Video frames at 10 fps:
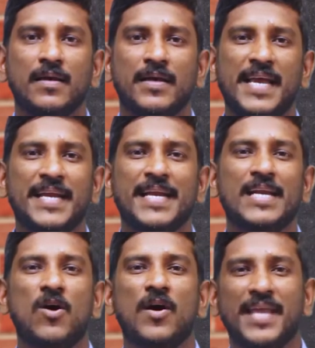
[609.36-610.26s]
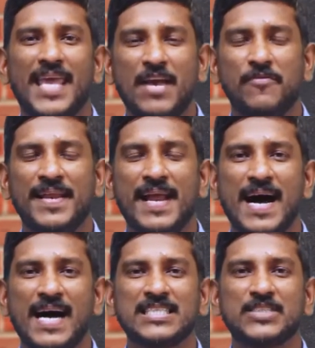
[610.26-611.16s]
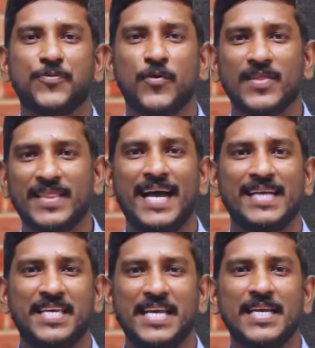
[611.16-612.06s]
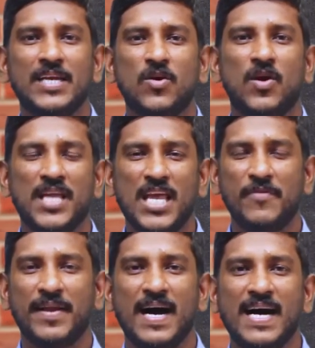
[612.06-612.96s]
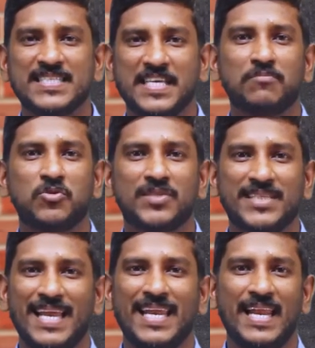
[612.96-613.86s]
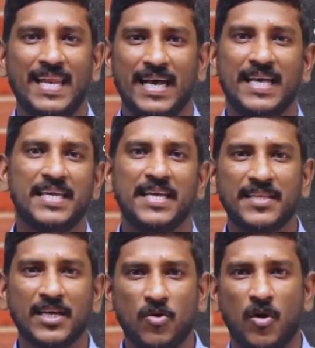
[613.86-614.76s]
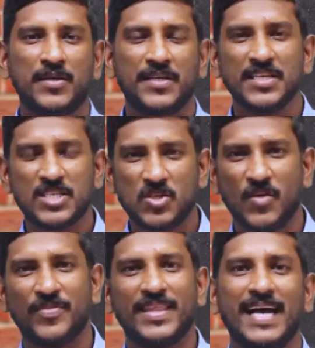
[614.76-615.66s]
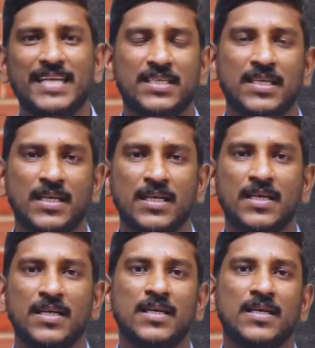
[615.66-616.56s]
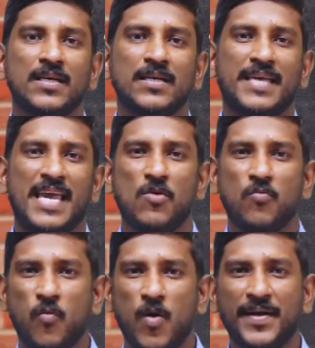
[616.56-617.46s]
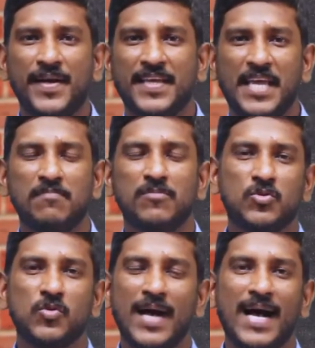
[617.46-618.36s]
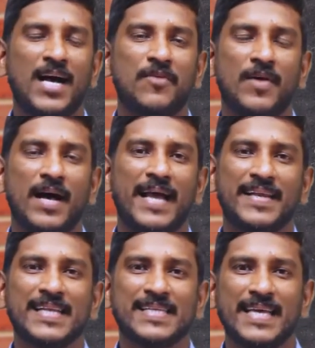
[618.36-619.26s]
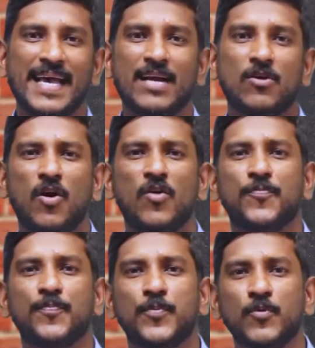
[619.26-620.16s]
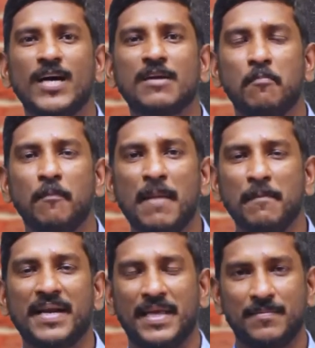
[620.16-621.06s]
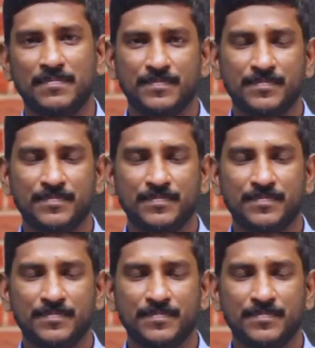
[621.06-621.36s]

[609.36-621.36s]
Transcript: he did not even ask for that. He did not even ask him to tell a lie in the court. Instead of that, he wanted him to have an attack of poor memory.